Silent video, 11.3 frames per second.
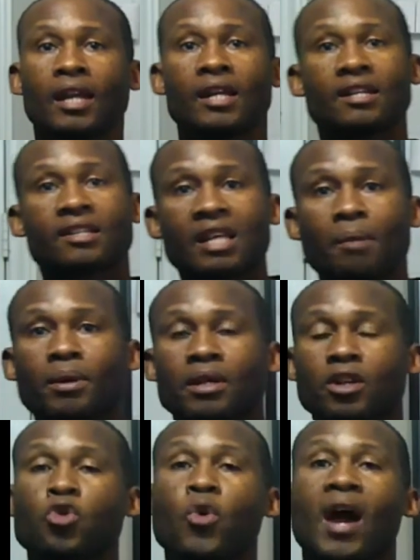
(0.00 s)
And in the
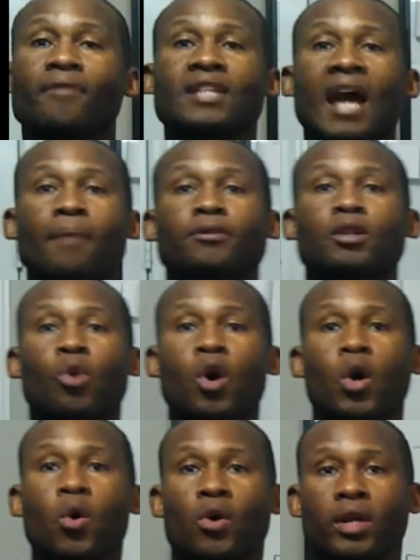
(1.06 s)
summer, you have time to
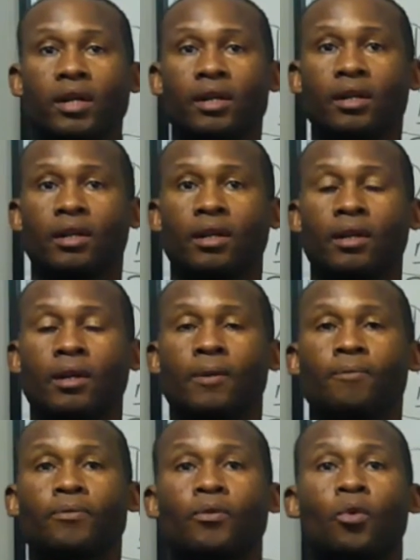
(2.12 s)
work on
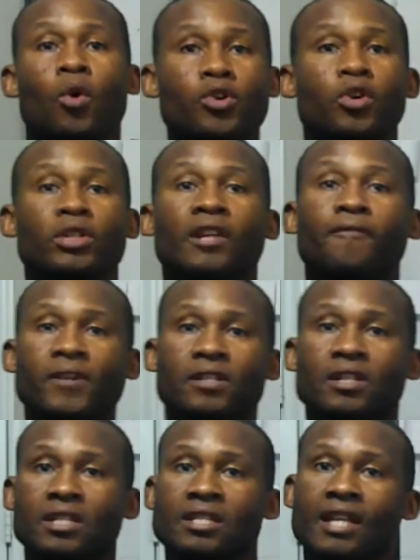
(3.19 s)
your
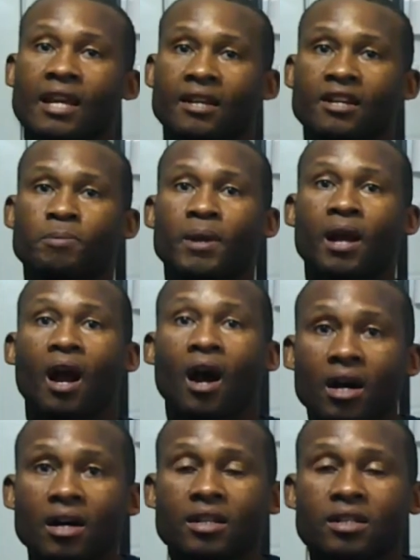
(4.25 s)
deficiencies, that is,
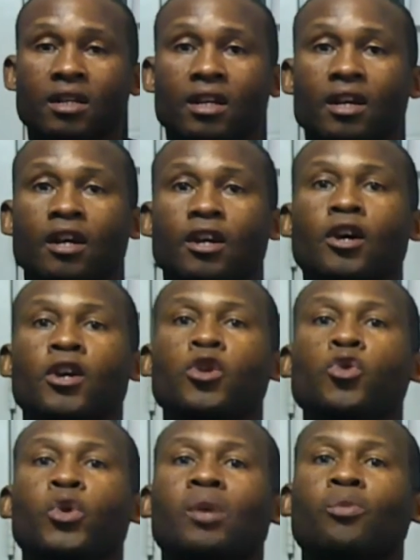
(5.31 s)
because
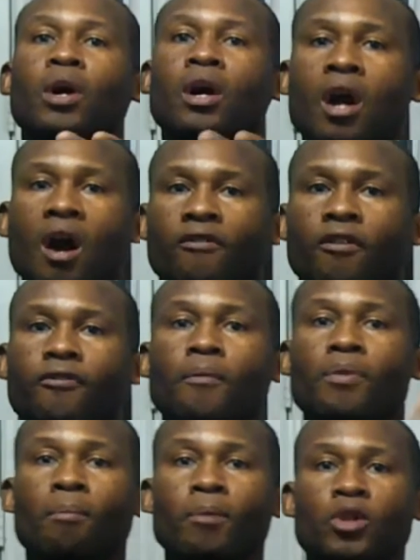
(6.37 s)
you can recover
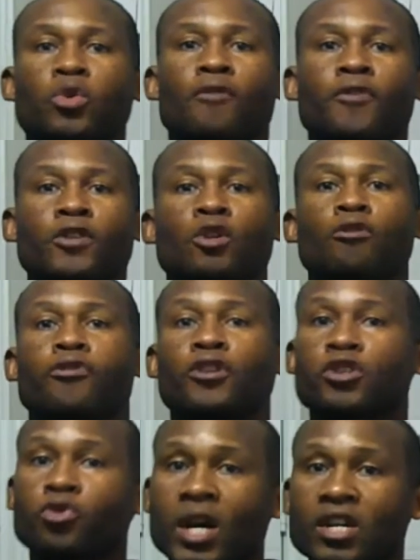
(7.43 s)
from the mental and physical
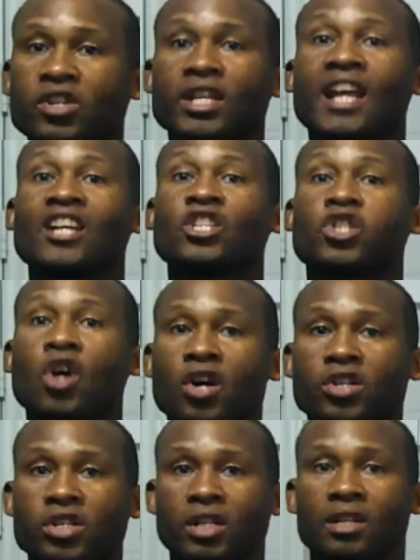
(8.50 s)
frustration and
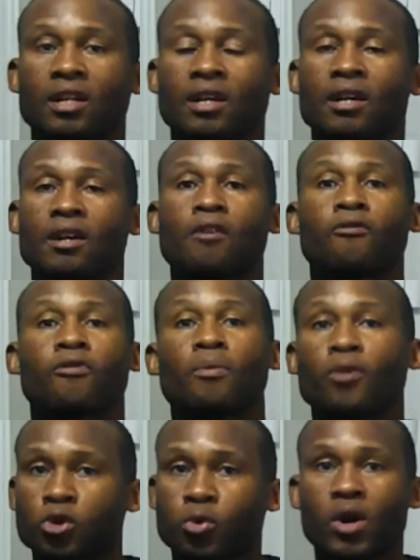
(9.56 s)
exhaustion
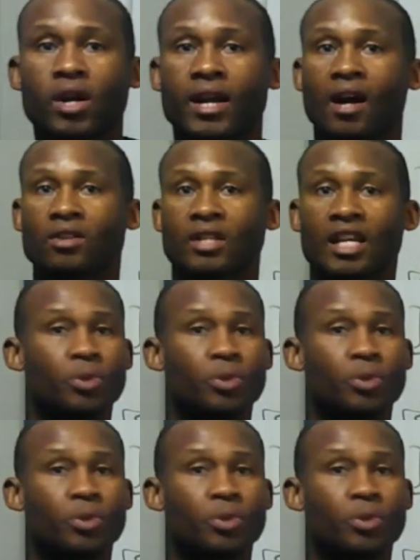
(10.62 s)
from those workouts.